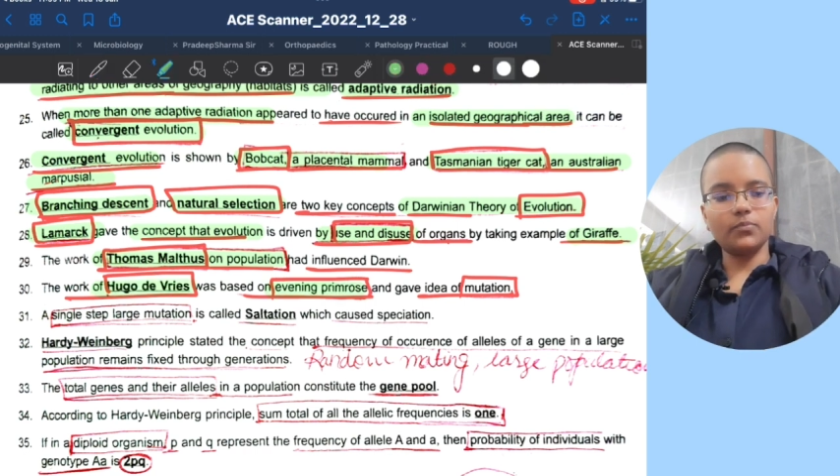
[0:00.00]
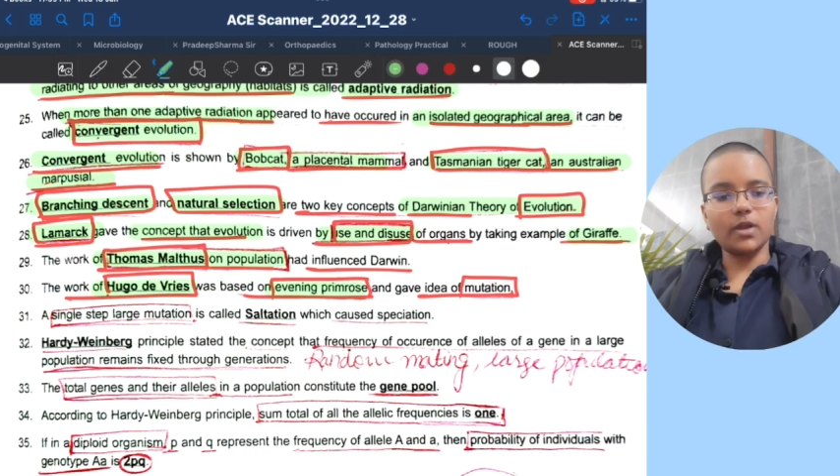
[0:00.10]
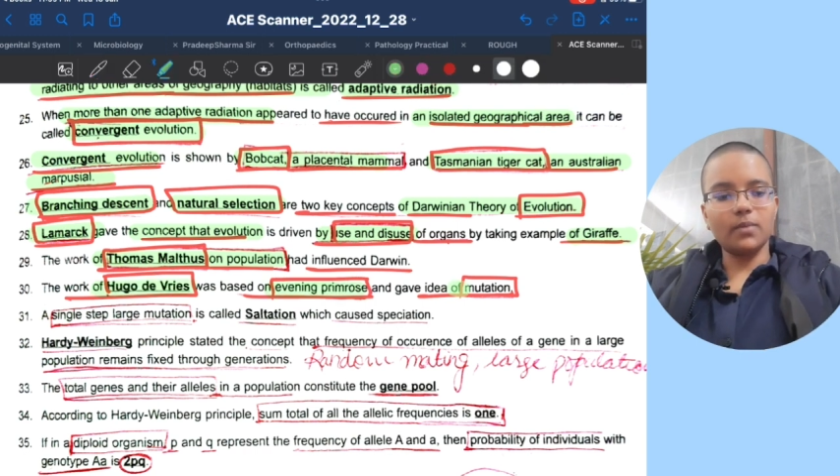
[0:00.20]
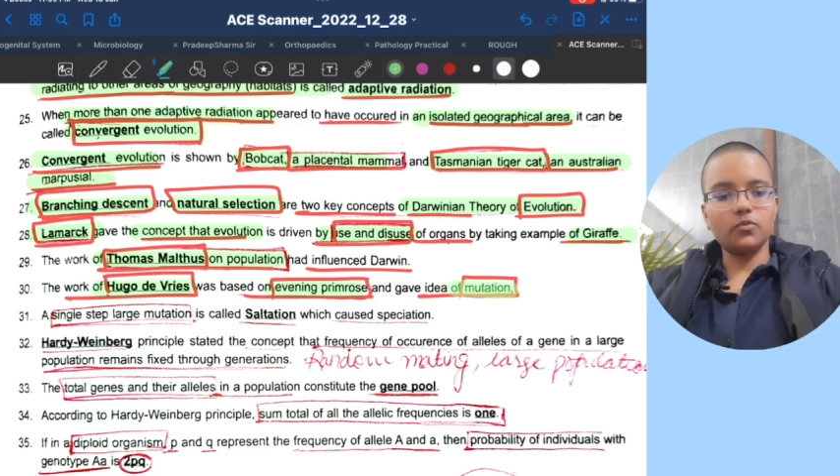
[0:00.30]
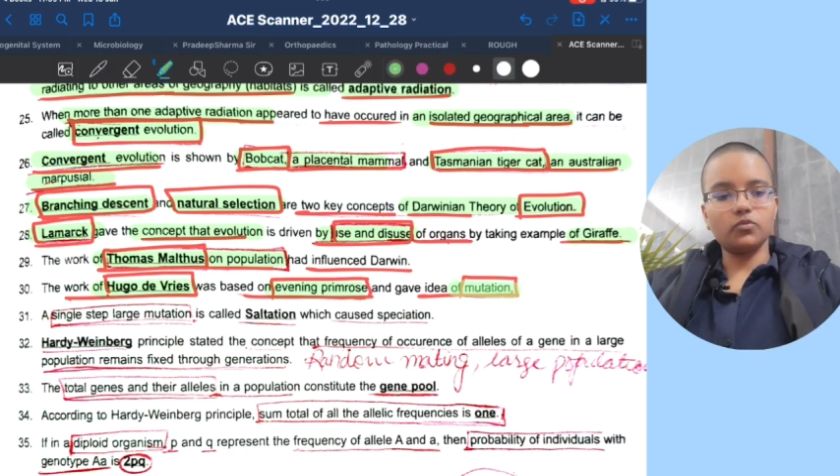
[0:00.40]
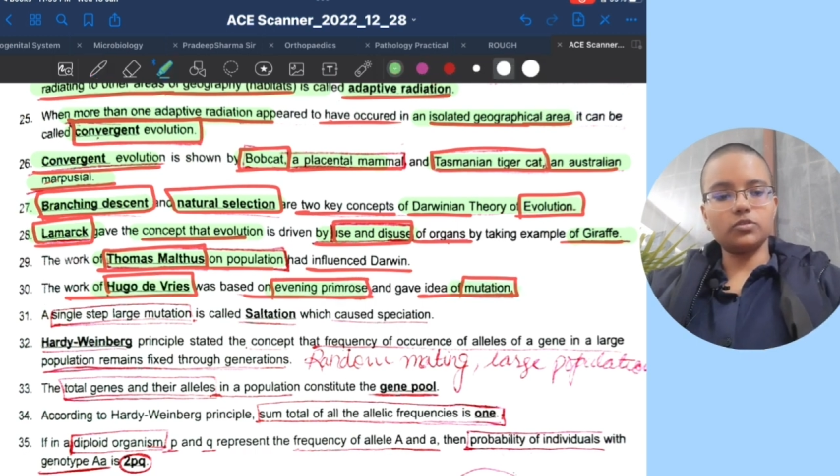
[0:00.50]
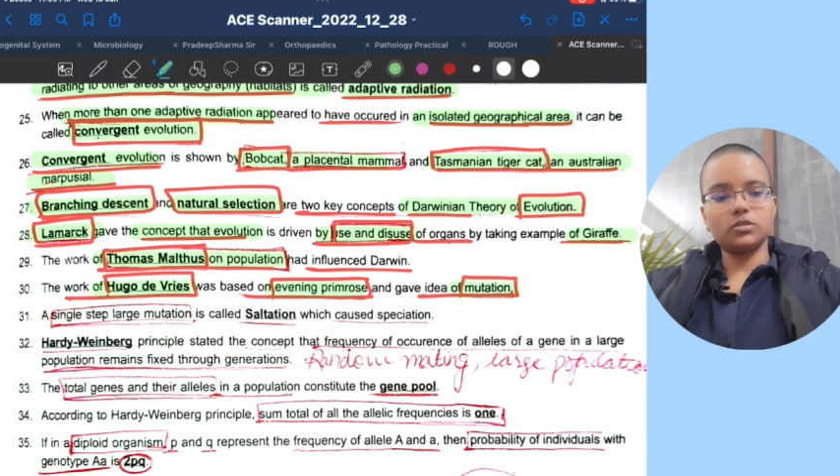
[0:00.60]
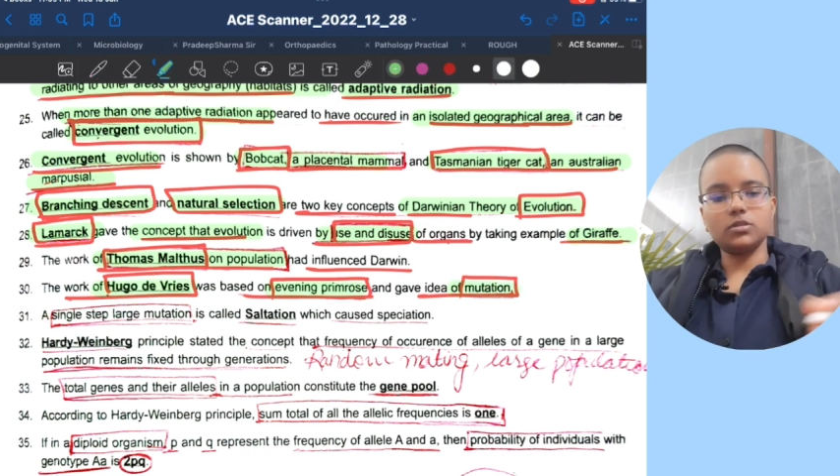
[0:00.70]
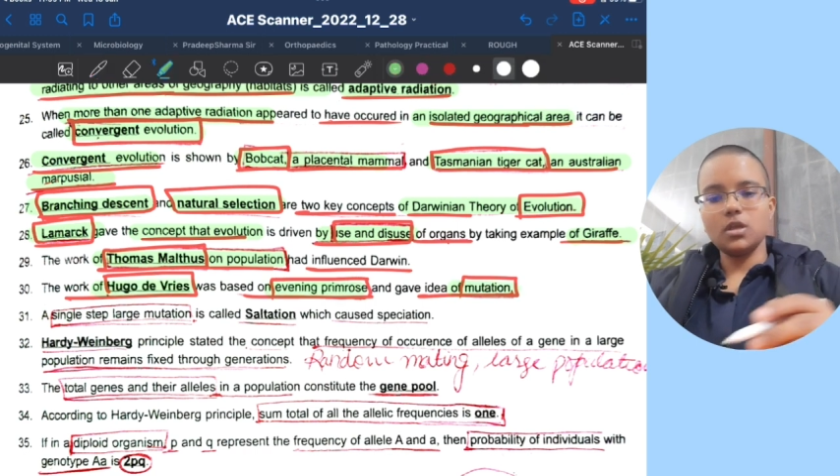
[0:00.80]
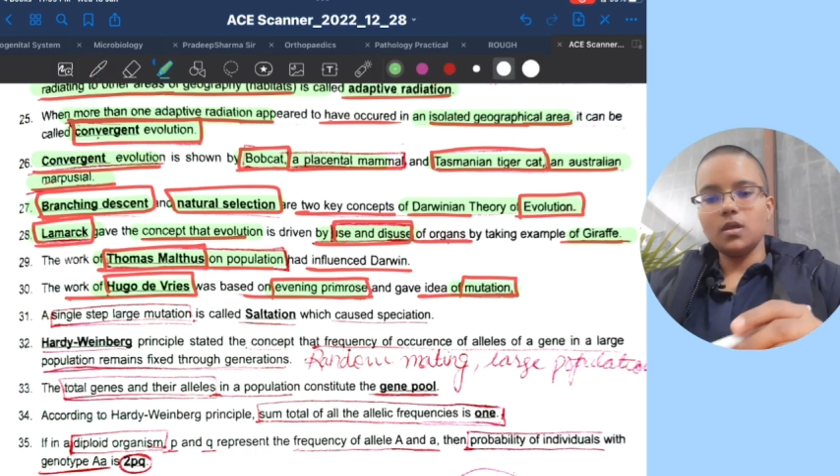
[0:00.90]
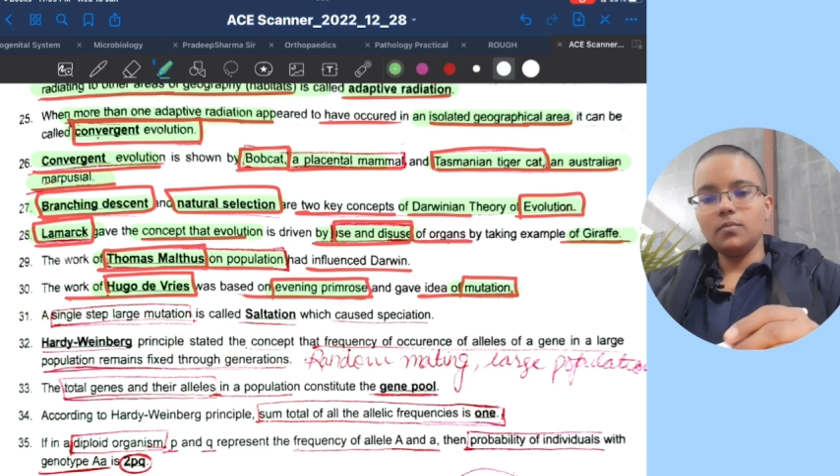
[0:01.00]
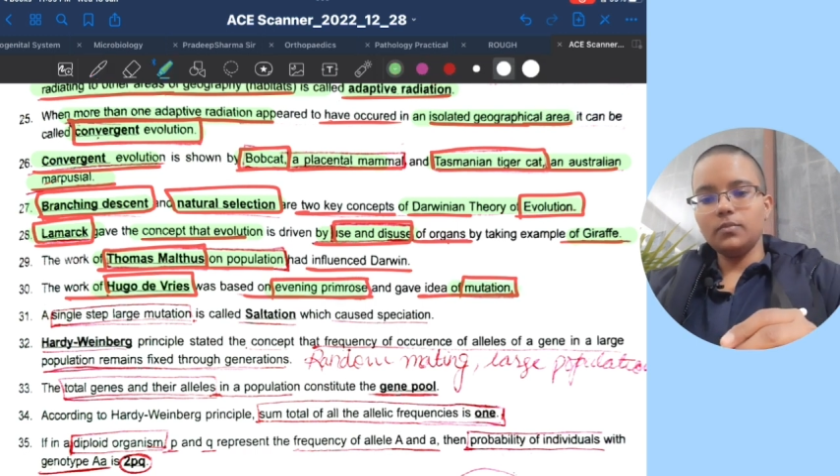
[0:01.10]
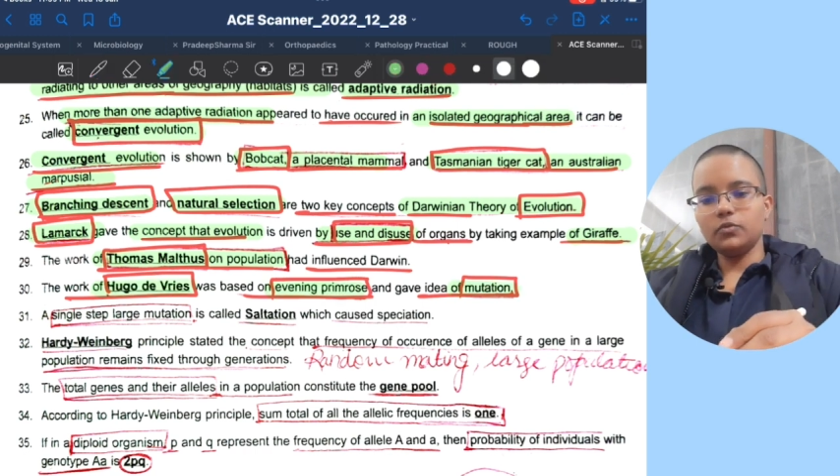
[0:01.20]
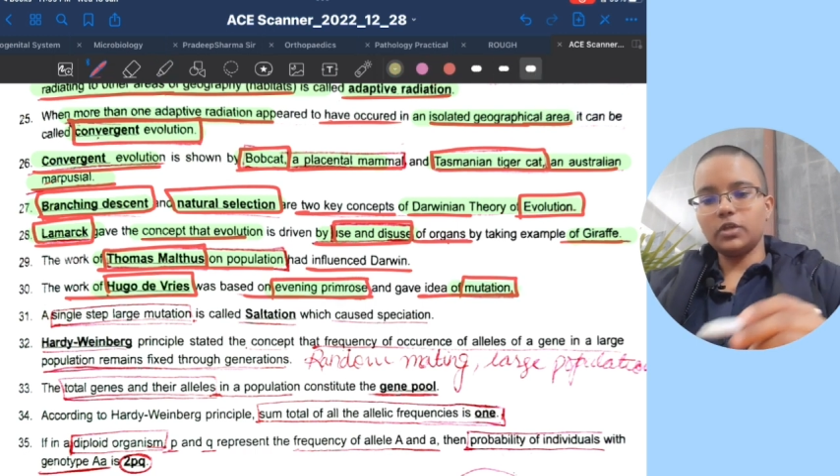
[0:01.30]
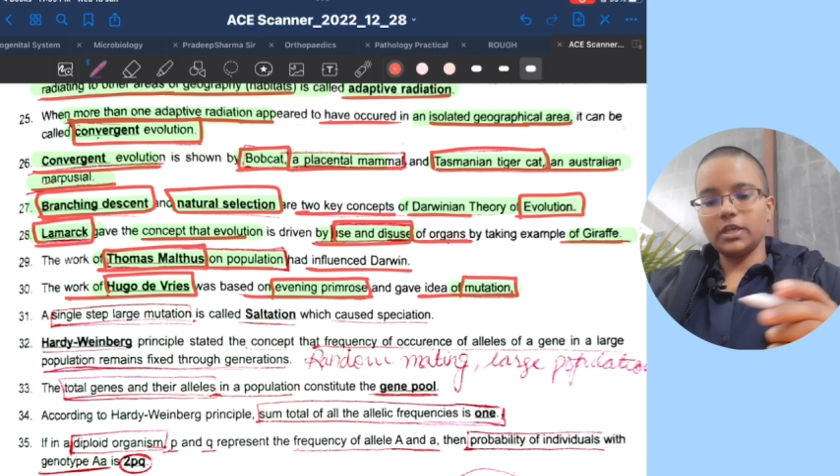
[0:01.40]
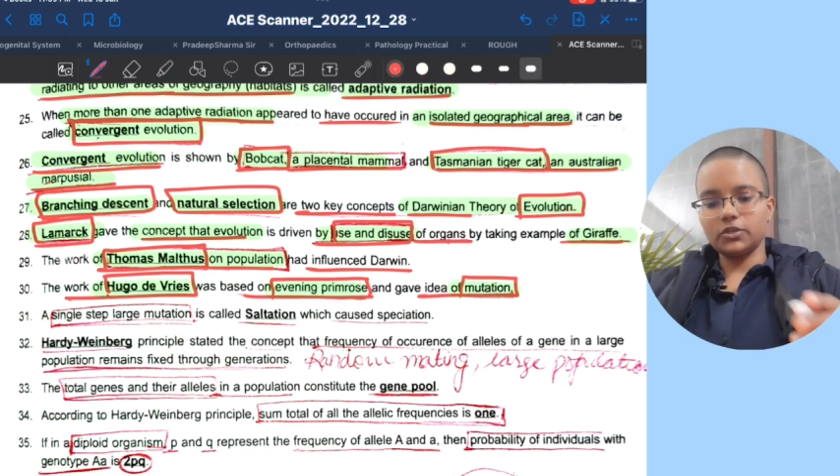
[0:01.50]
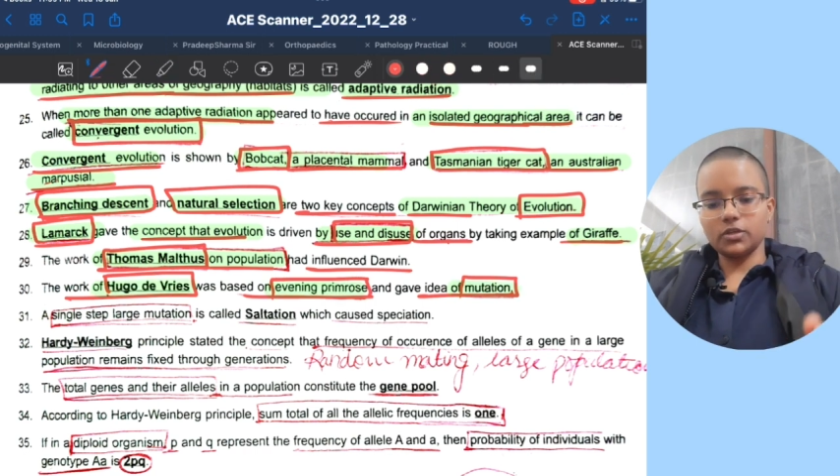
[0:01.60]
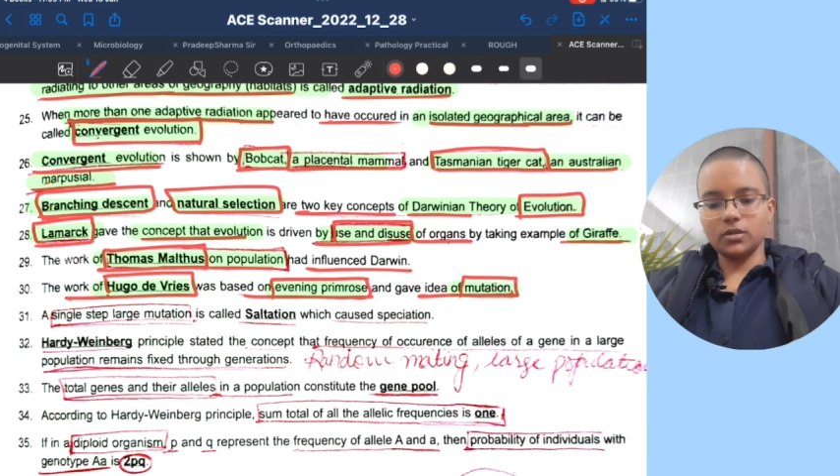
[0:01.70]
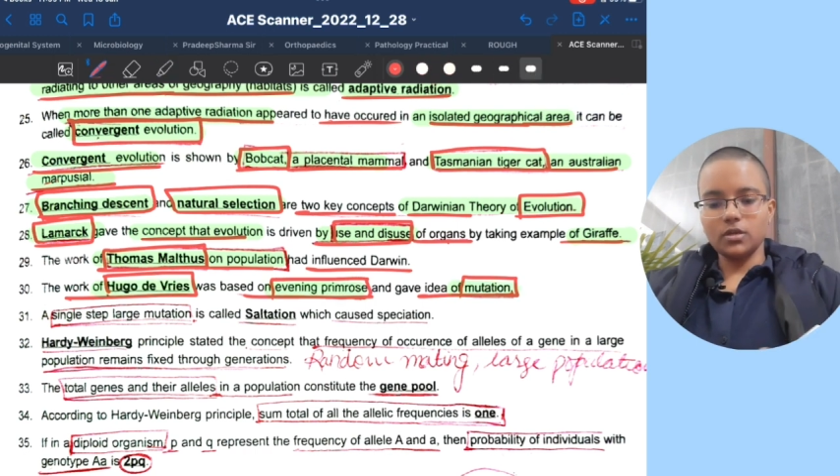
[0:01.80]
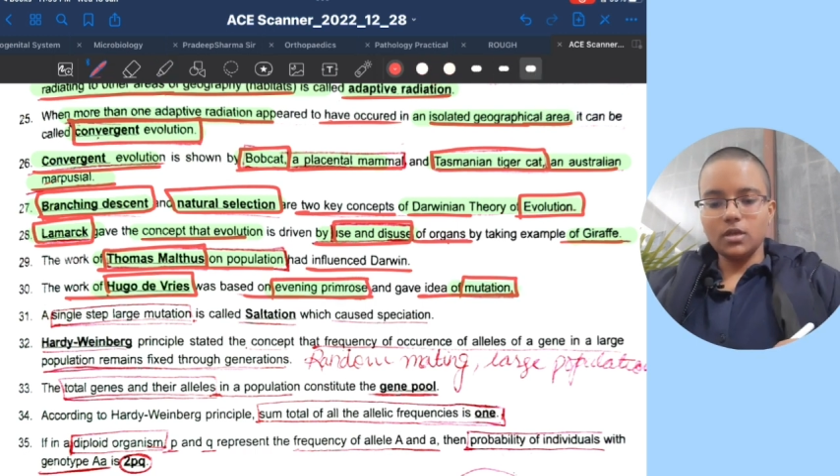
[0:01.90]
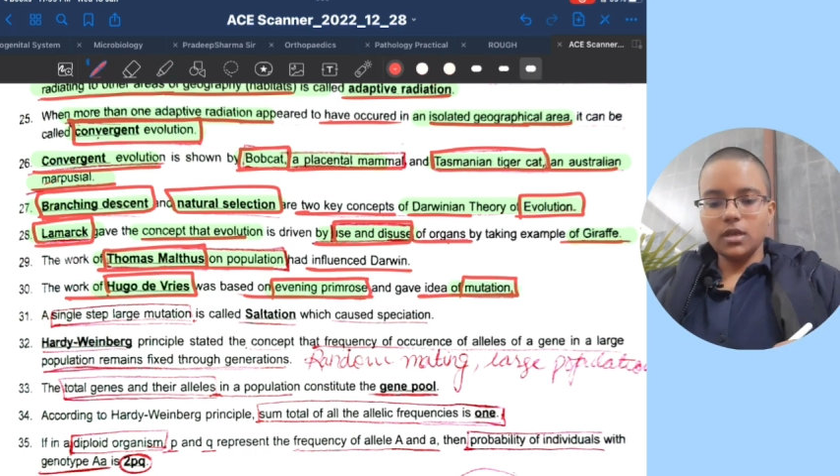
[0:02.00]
primrose mutation.